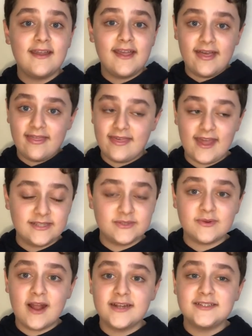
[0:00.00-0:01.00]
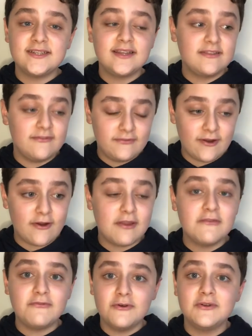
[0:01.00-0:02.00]
That is right, the very
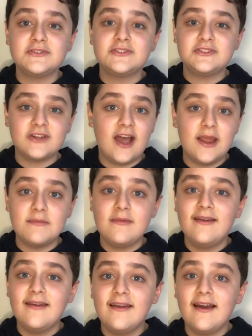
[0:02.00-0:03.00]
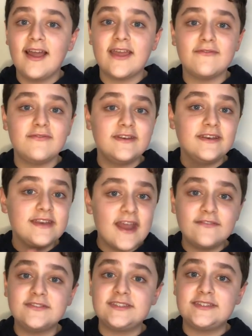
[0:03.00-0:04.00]
first time. I have never
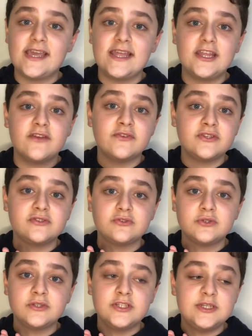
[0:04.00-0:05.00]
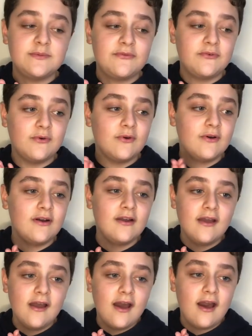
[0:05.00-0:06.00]
seen the original trilogy before,
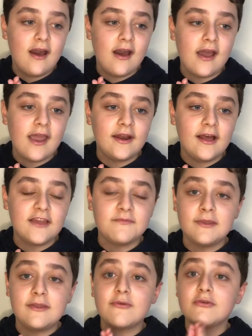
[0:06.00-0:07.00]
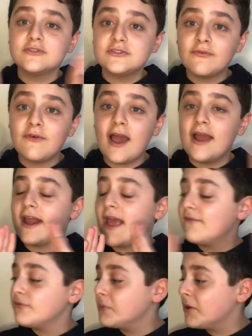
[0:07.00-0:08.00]
uh, and I have been crucified
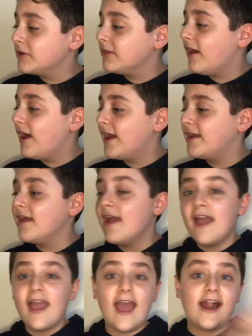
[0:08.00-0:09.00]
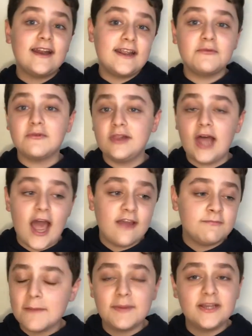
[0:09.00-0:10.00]
everywhere online and in real life
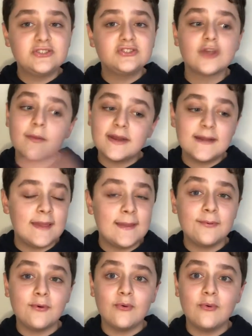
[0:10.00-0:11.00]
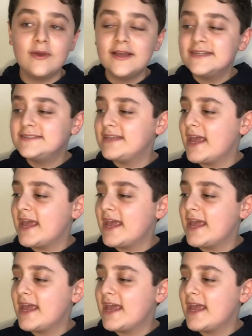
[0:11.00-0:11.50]
by so many people saying,